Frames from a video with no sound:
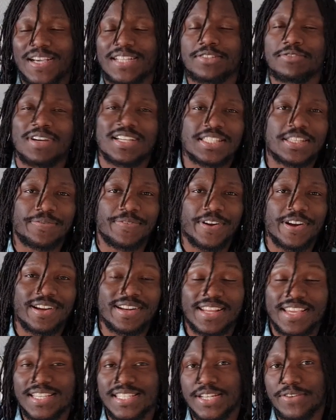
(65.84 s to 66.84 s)
fact,
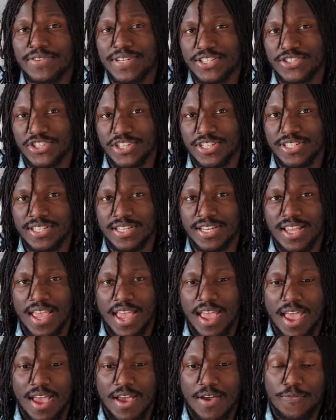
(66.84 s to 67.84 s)
Rastafarian is a religion
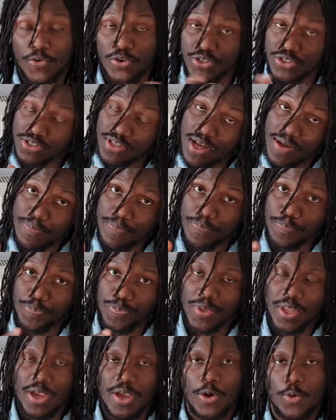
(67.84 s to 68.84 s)
for some,
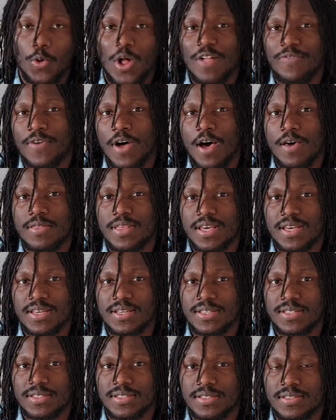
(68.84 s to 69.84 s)
while for
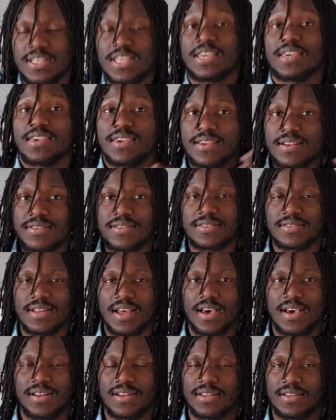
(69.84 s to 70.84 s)
others, the
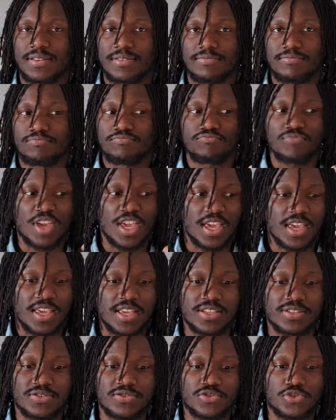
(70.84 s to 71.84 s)
hairstyle
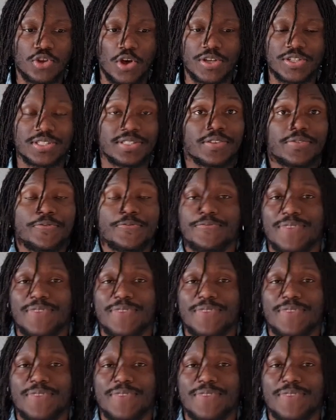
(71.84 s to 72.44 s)
is just